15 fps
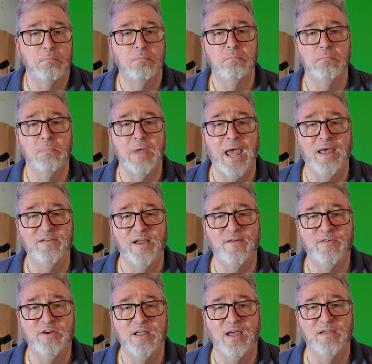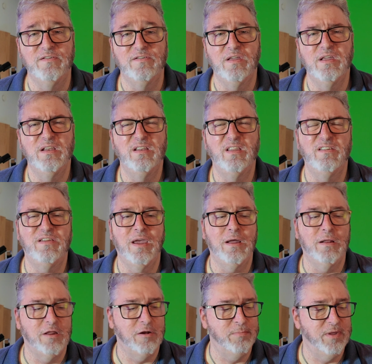as advertised. It does take a
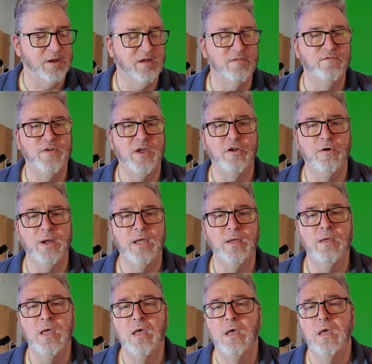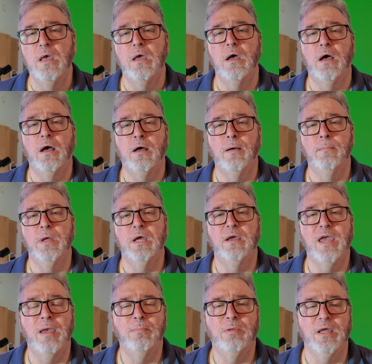little bit of configuring.
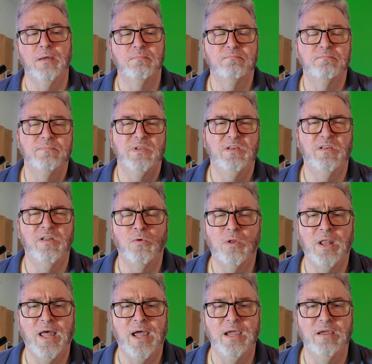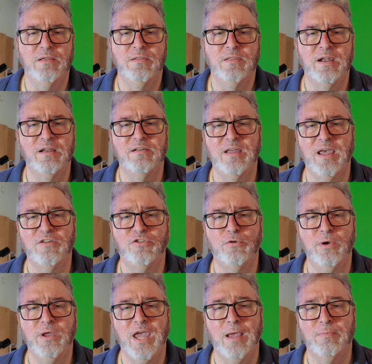Cabling. Don't like that it takes 3
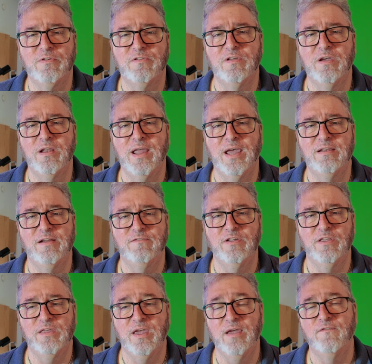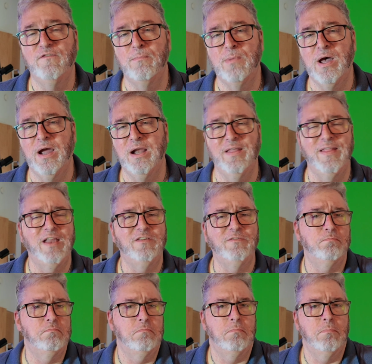cables to connect everything for mine, and that's
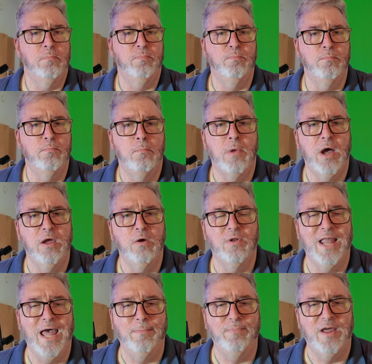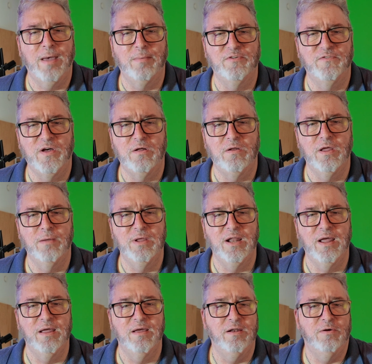my own laptop's fault. I mean,
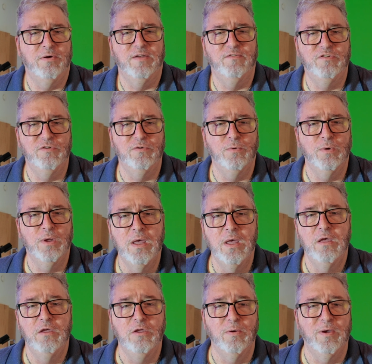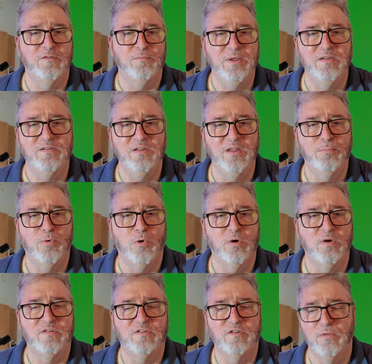I don't have 2 USB-C
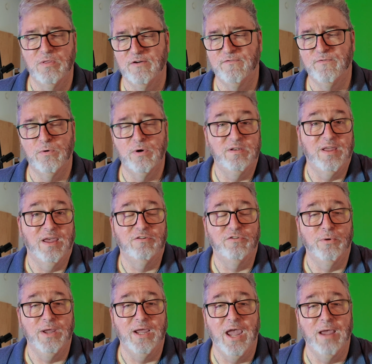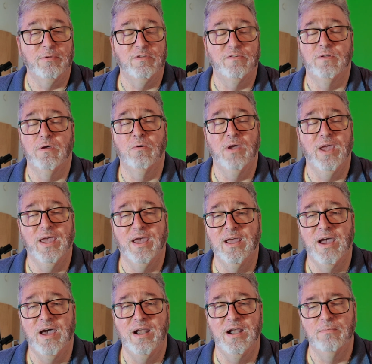ports, so therefore it takes 3 cables. Okay, I
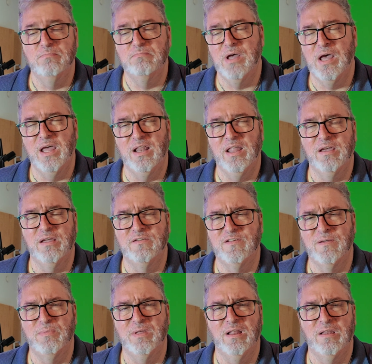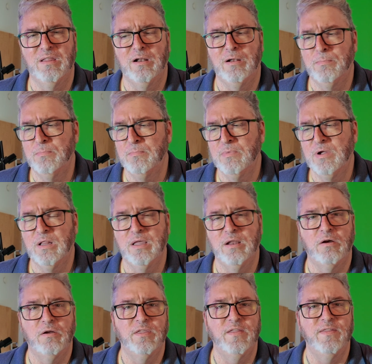got it. I'd like something a little
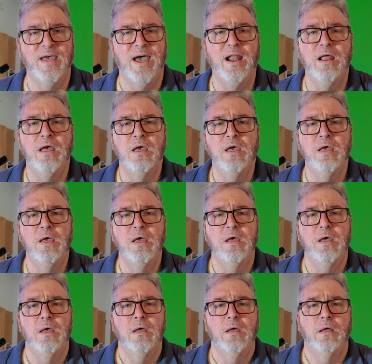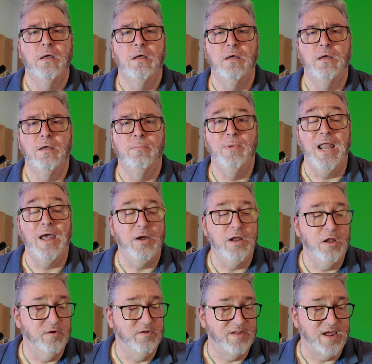cleaner than that. But now I know
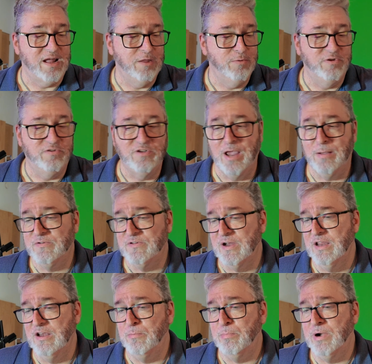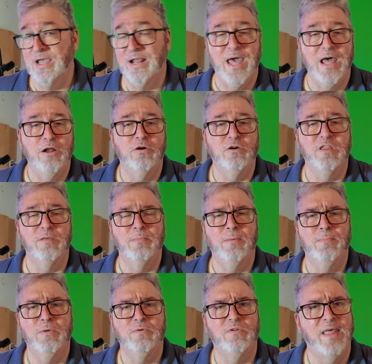exactly which cables I need to bring and how to hook them up.
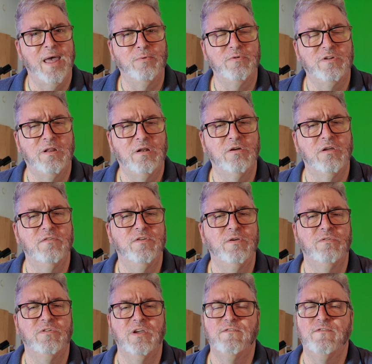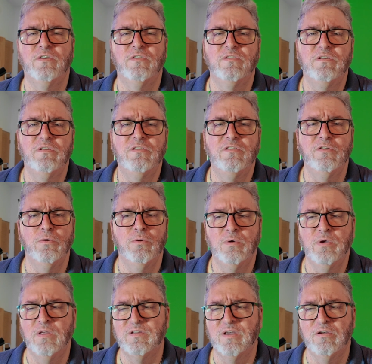That was a little confusing at first too,
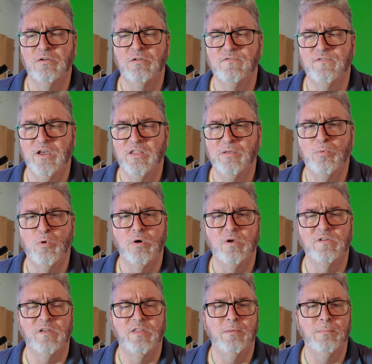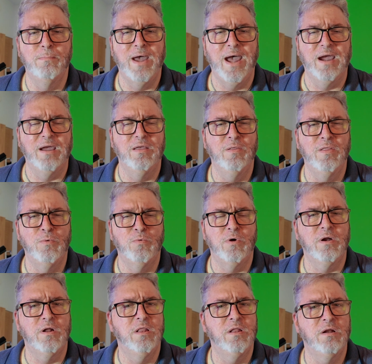because I couldn't find the ports on the back. They weren't
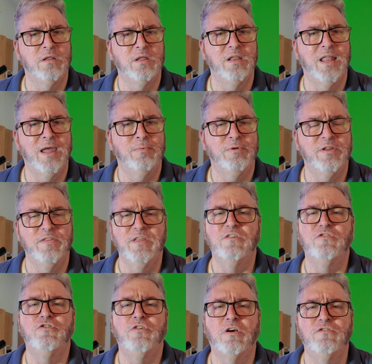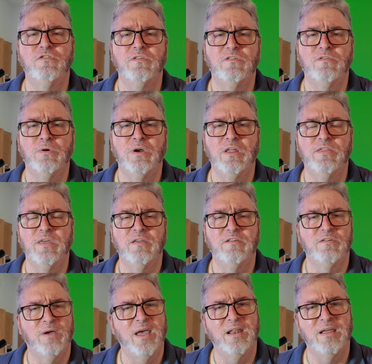clearly labeled in the instructions or anything, so
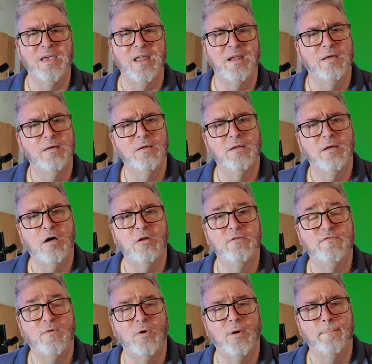I had to kind of hunt for them.